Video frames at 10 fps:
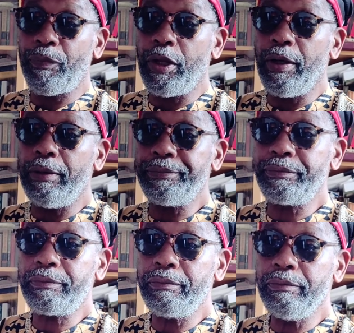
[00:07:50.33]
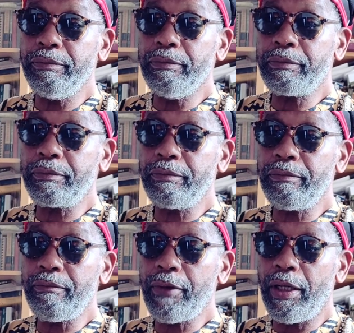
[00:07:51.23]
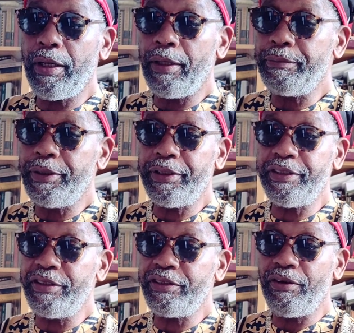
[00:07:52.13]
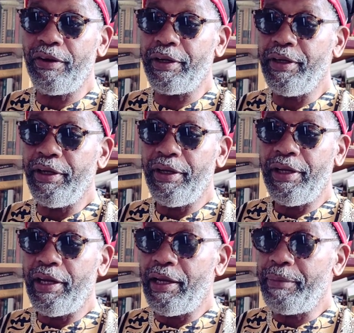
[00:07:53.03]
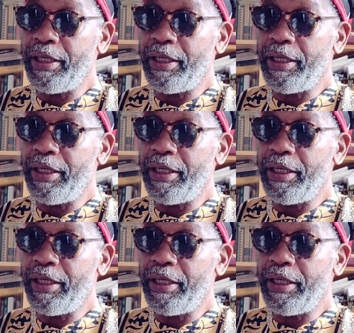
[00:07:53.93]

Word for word: you know? Uh, this is historic. I